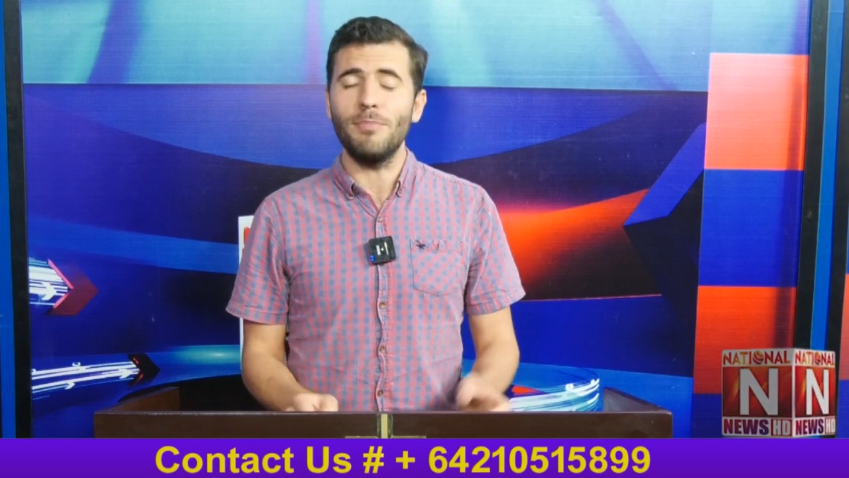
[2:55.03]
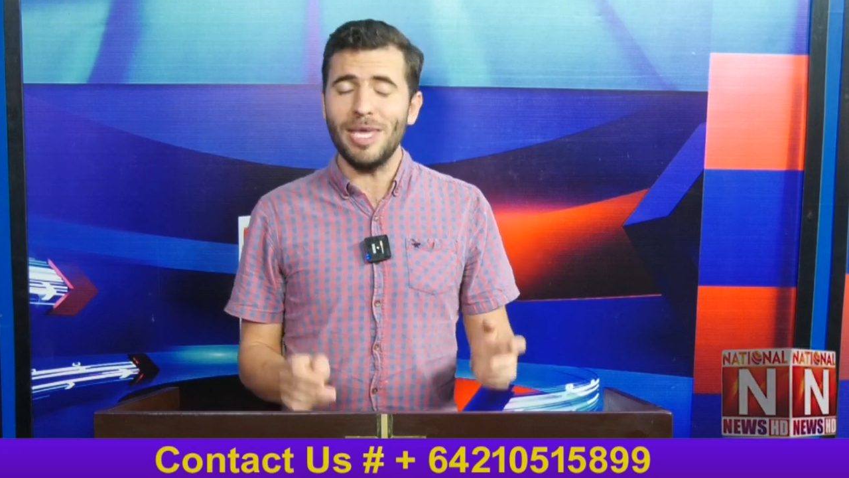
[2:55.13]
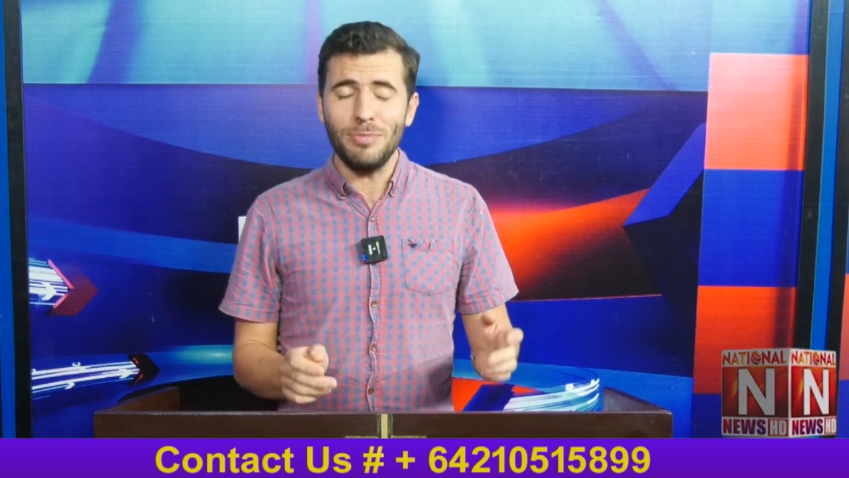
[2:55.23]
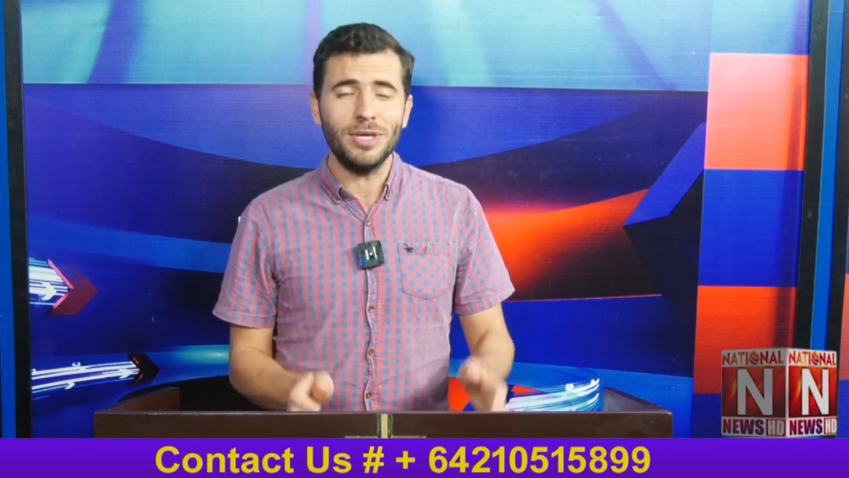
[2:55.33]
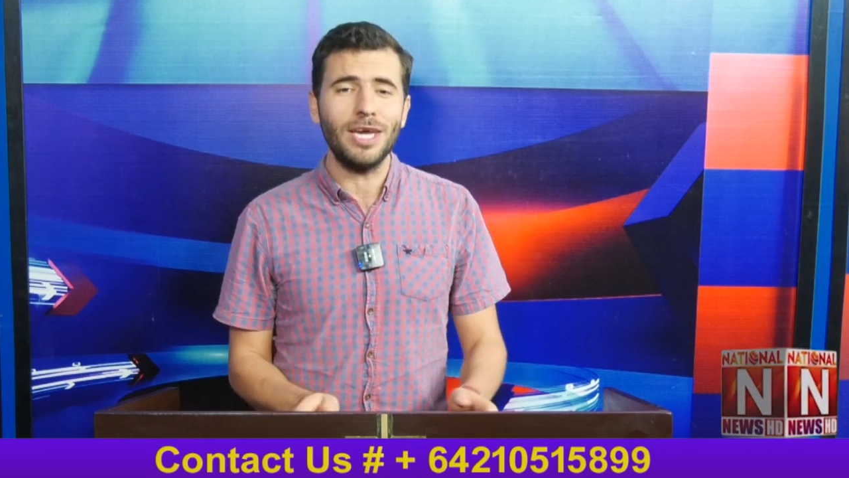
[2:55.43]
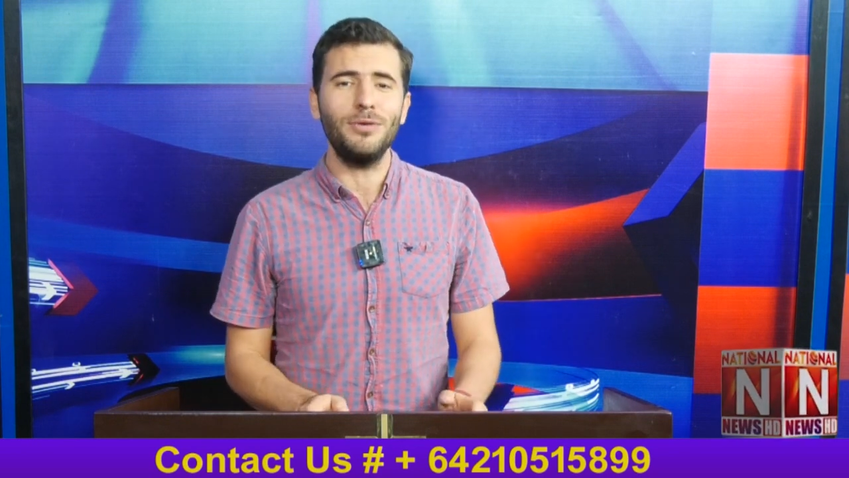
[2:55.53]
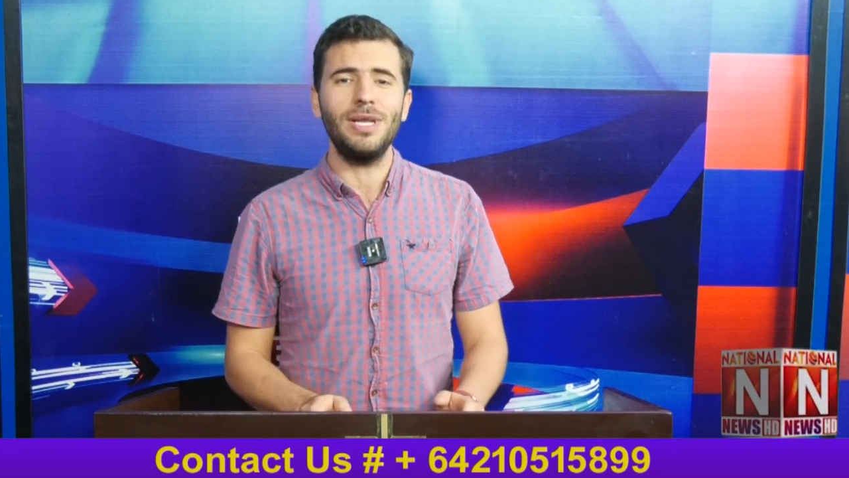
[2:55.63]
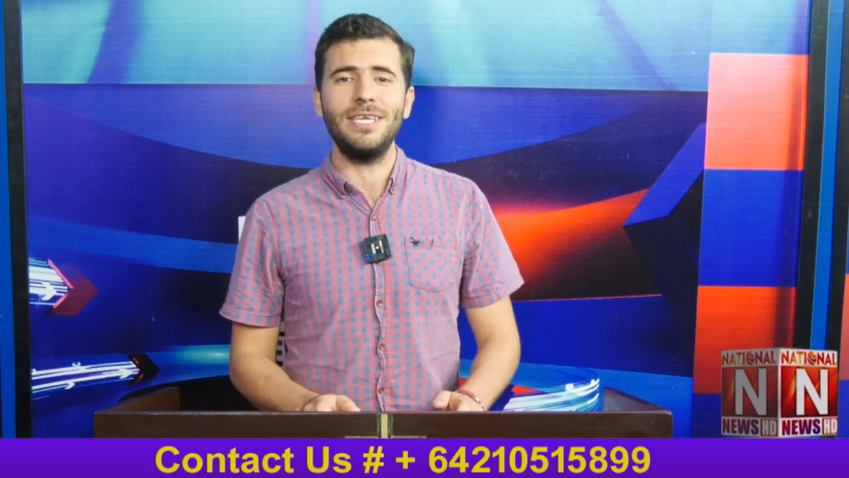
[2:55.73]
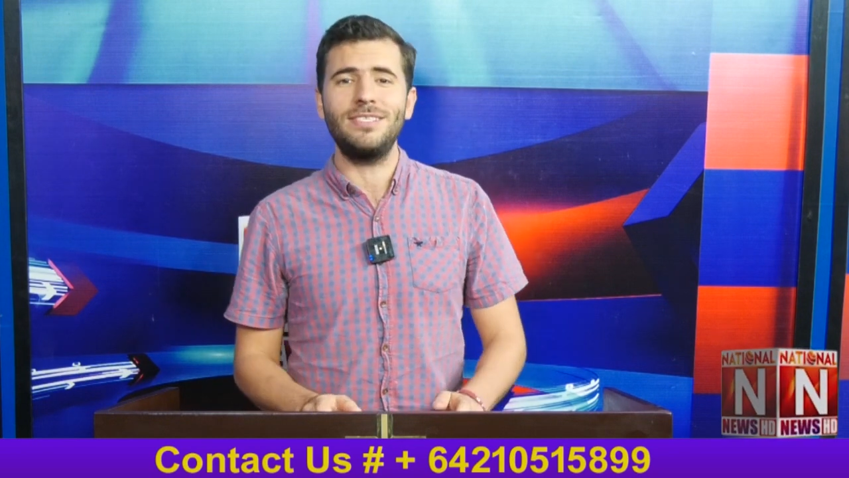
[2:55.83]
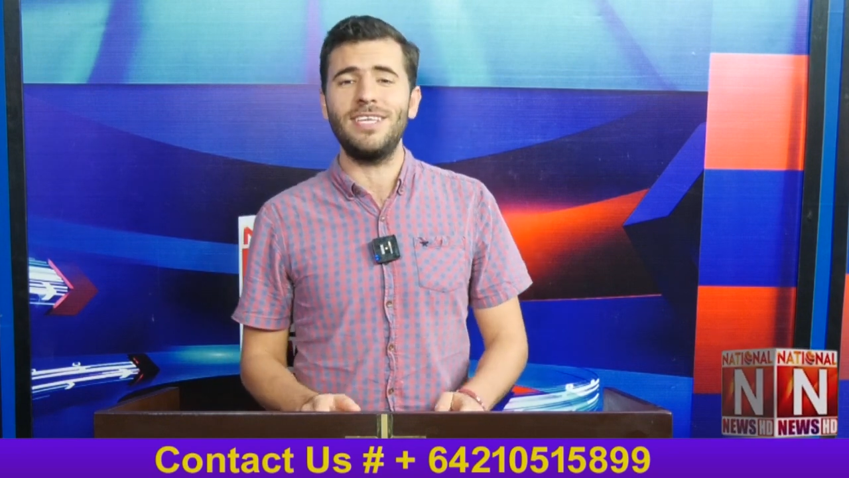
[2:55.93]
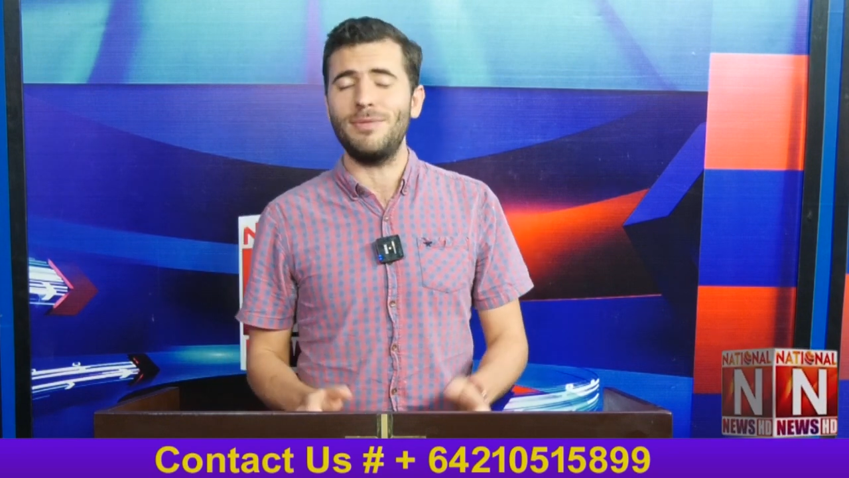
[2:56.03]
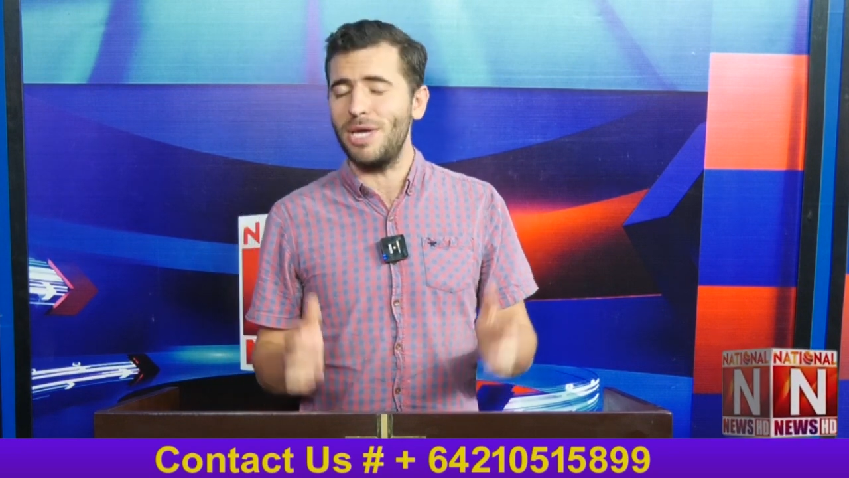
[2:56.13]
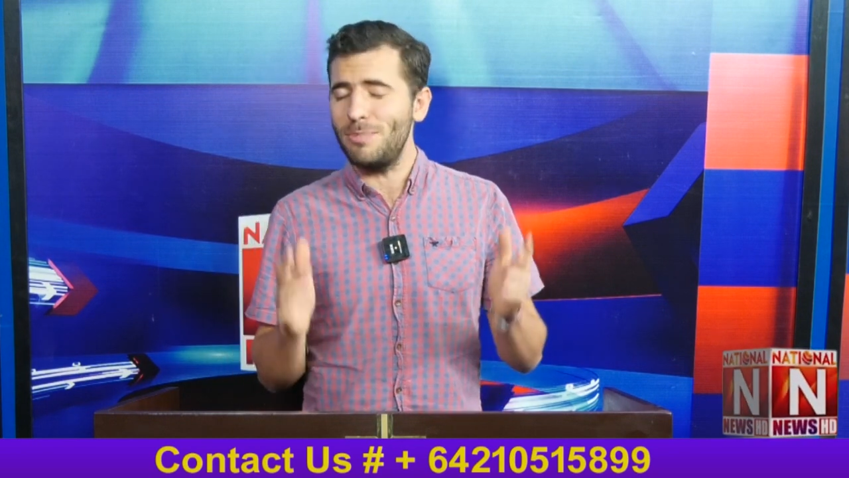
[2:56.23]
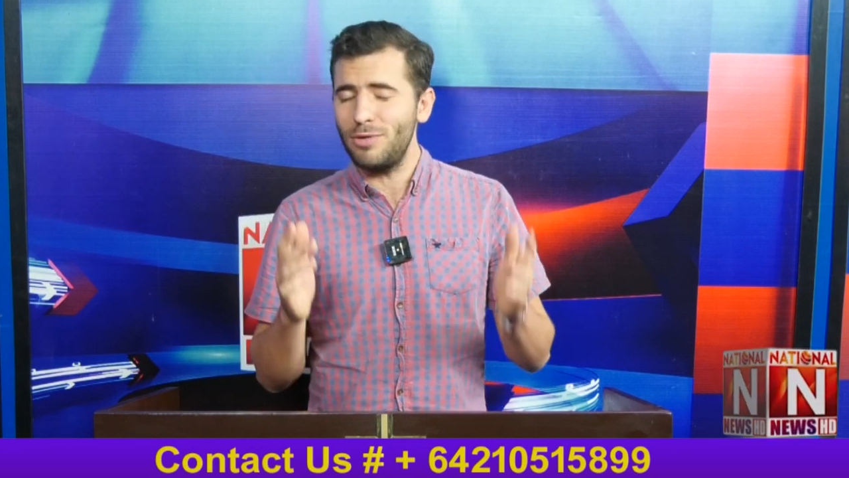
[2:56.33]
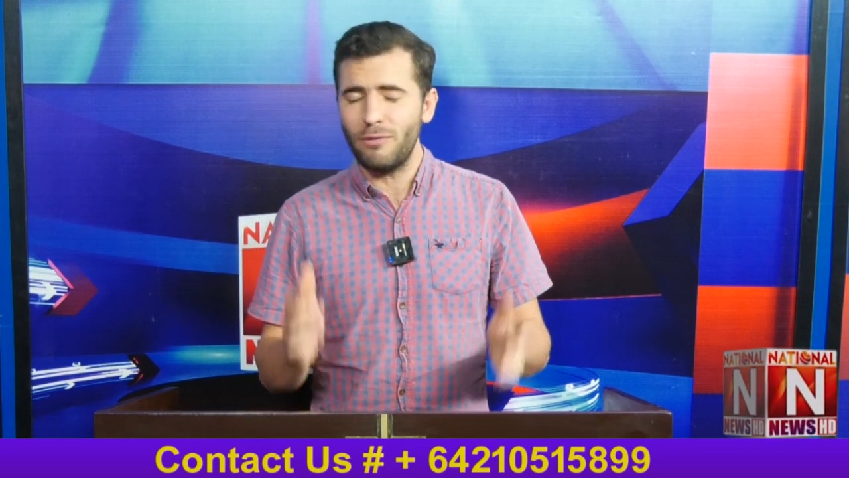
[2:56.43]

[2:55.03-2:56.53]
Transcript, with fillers: Maybe you can relate to that. Maybe